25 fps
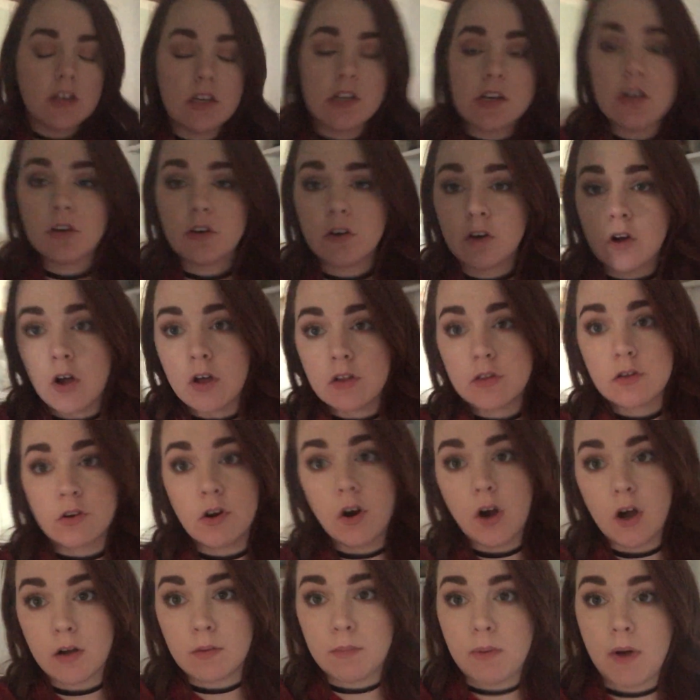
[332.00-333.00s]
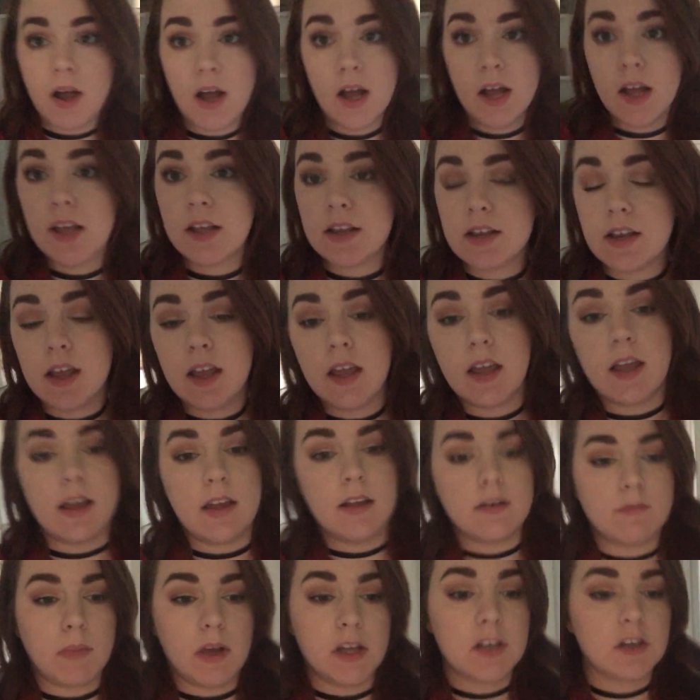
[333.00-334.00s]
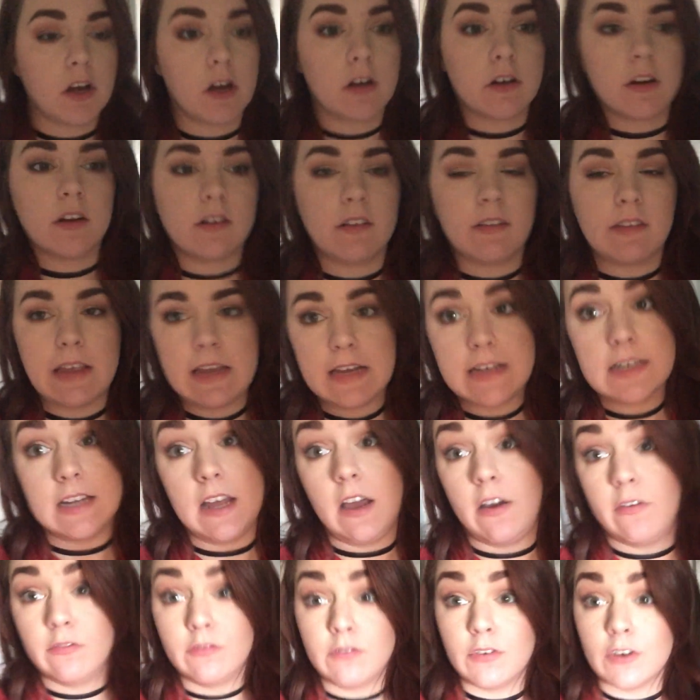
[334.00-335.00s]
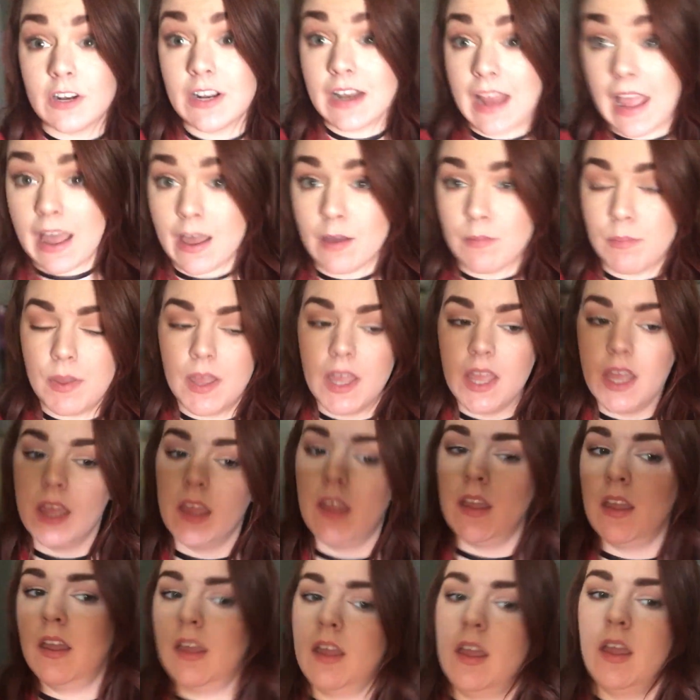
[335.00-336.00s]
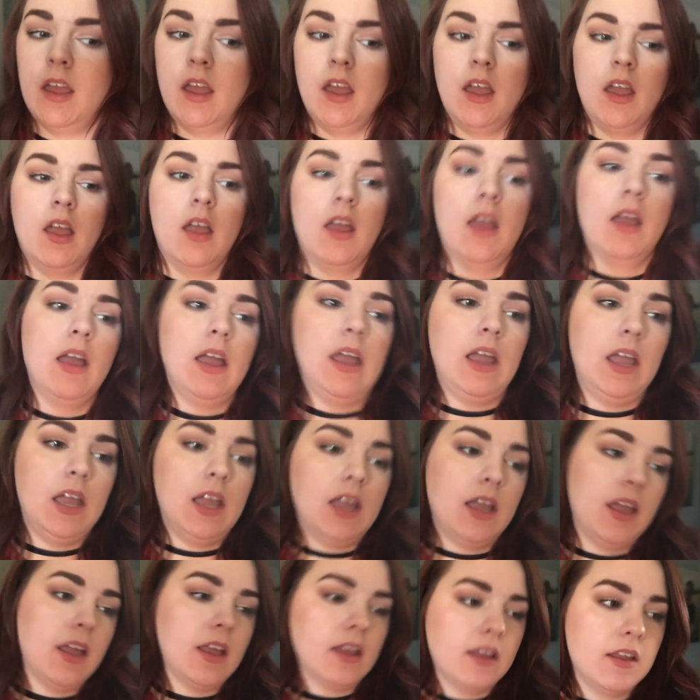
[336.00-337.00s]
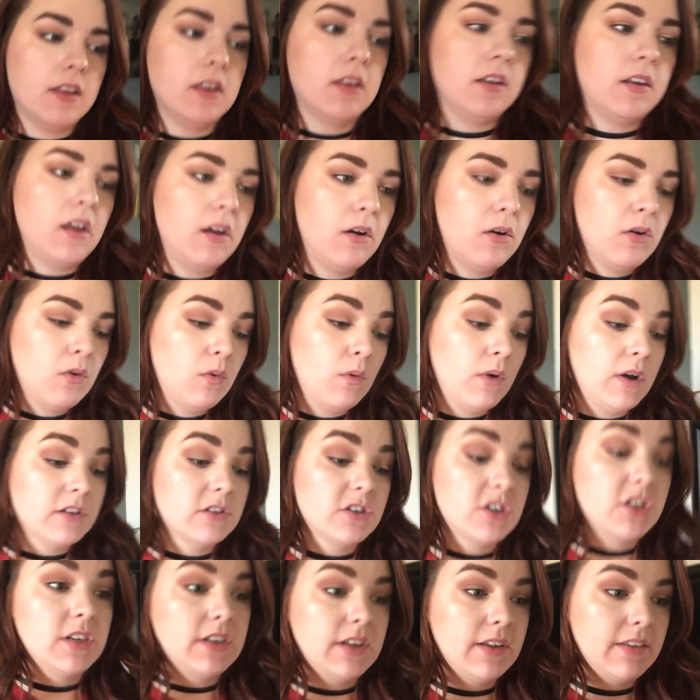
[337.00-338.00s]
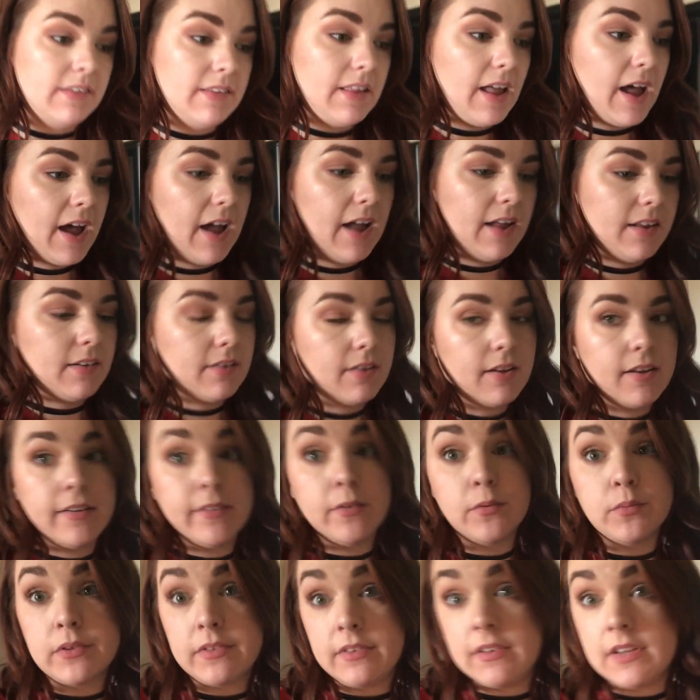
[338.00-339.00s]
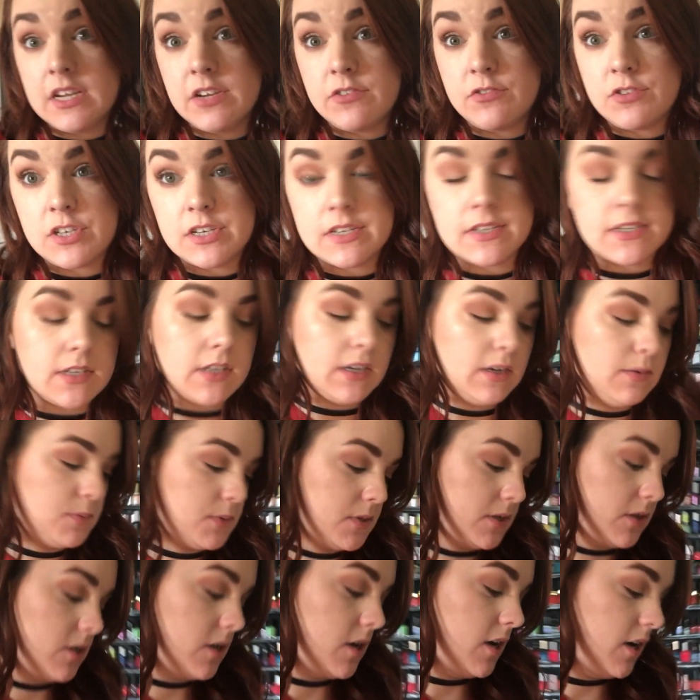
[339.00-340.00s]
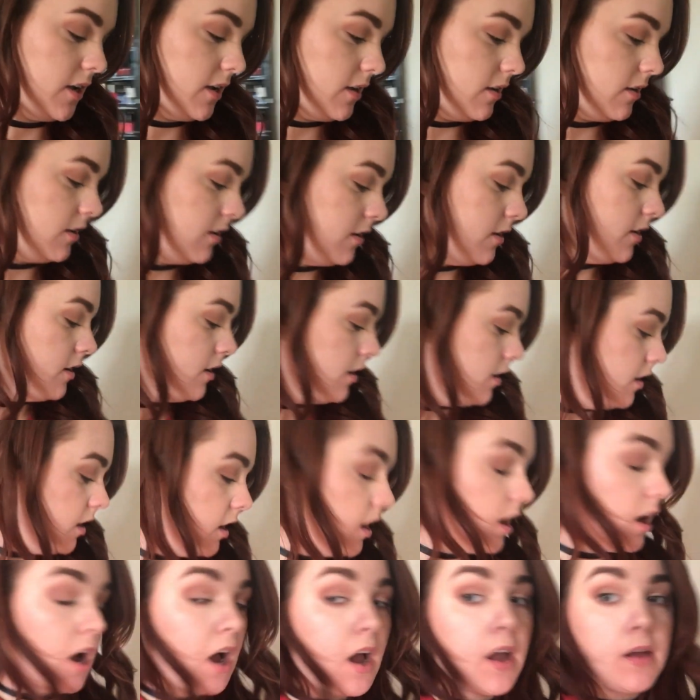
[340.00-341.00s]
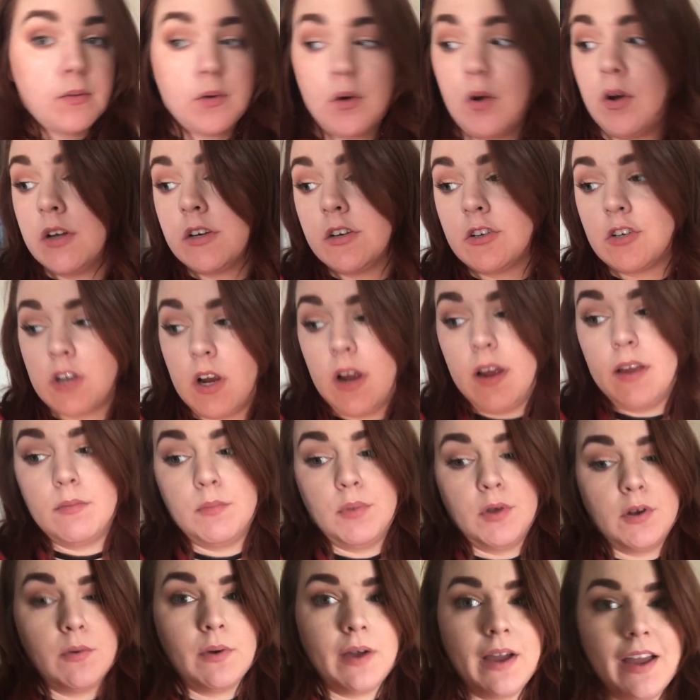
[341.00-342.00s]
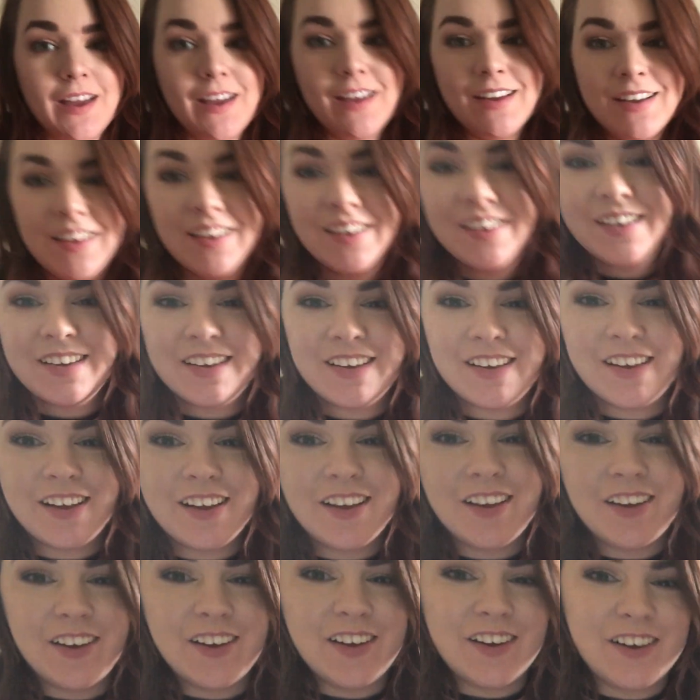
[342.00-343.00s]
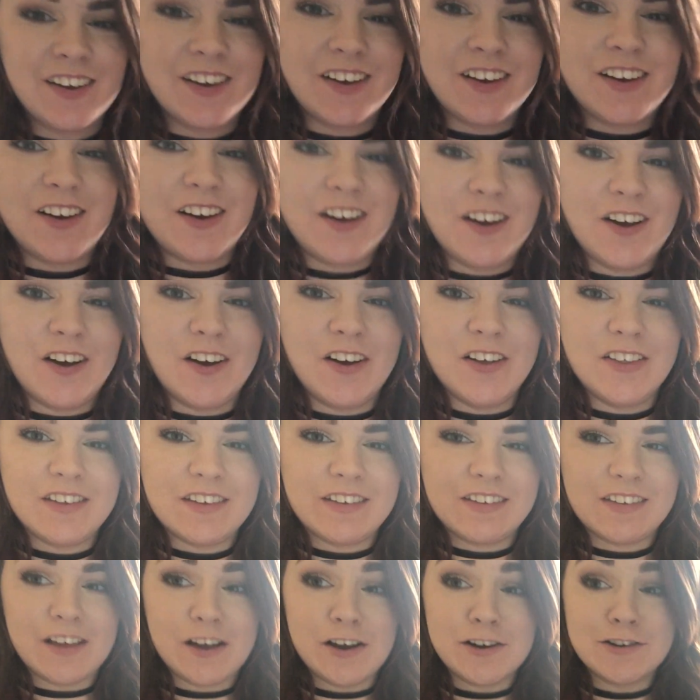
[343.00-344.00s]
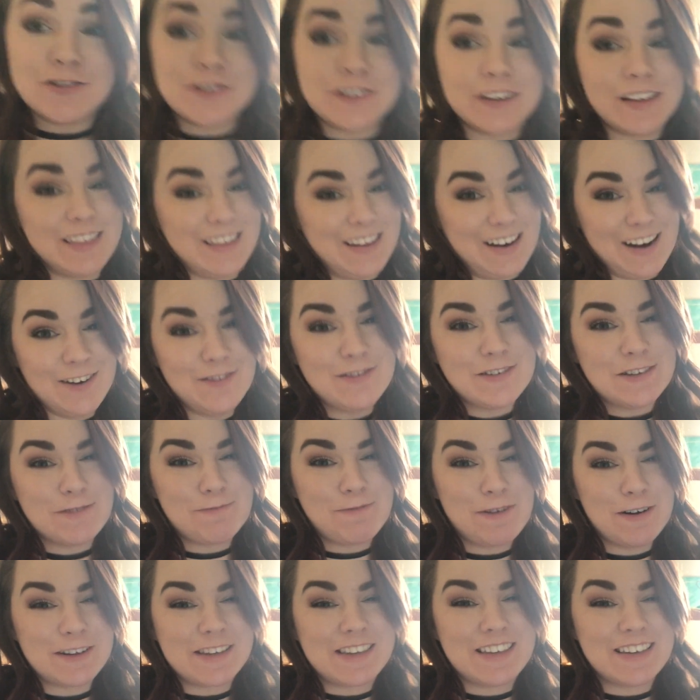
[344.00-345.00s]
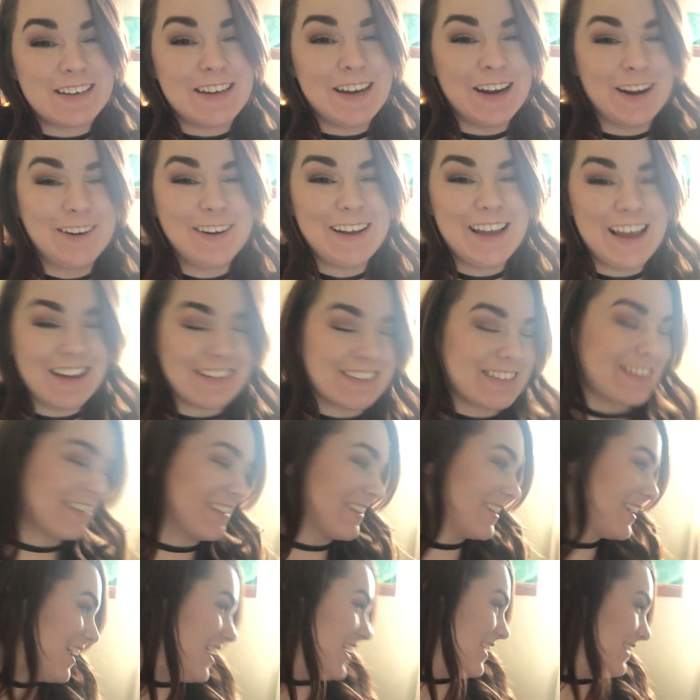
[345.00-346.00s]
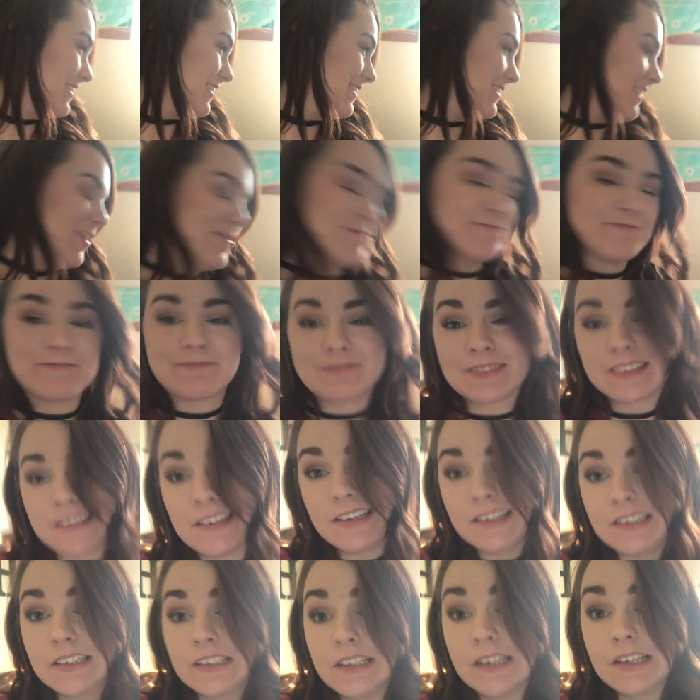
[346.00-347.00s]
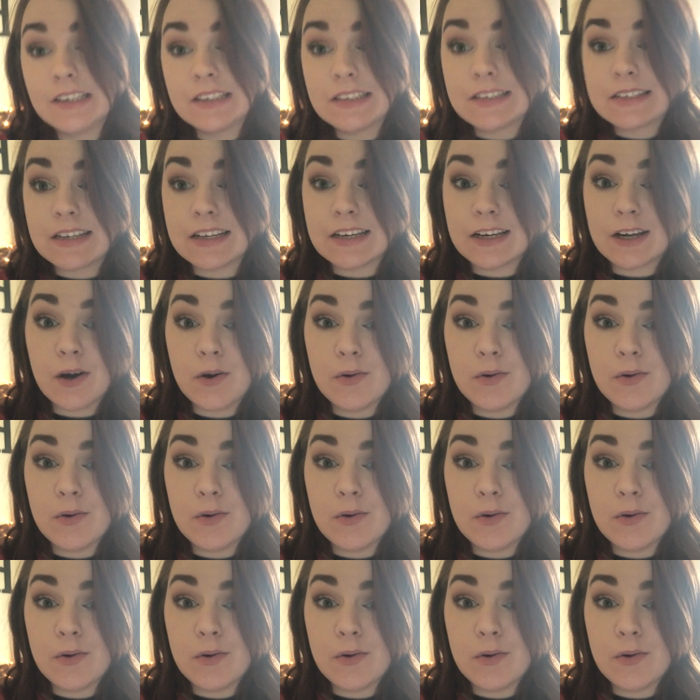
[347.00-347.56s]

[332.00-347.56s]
dinner on the crock pot, and my daughter is laying down for a nap. And while she does that, we'll see if she sleeps or not. I'm going to try and put away all this laundry that I was supposed to do yesterday. So let's get it